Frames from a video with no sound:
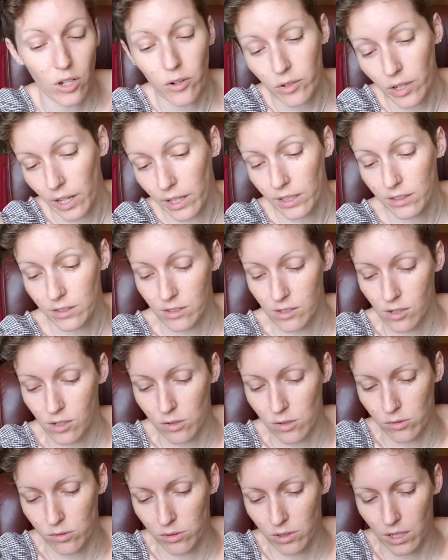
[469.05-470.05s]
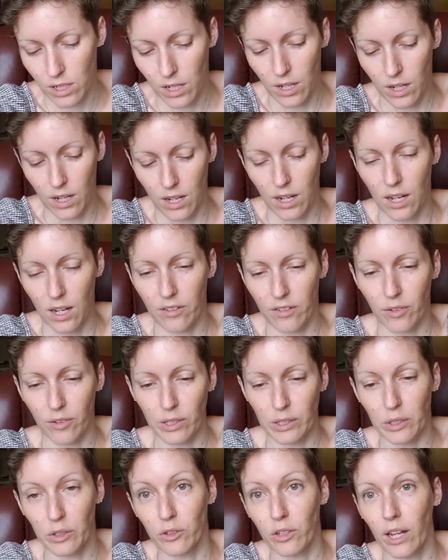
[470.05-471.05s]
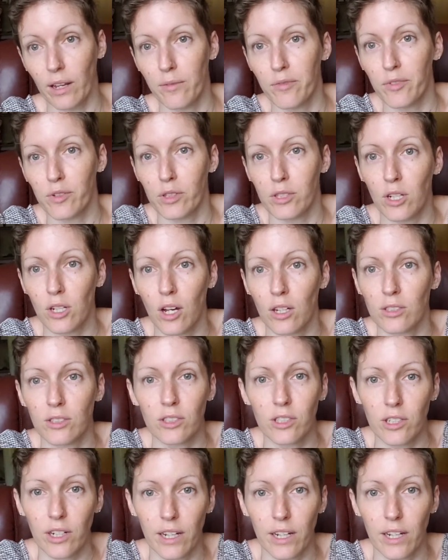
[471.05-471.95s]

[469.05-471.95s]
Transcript: Okay, so a fun little game for the toddler,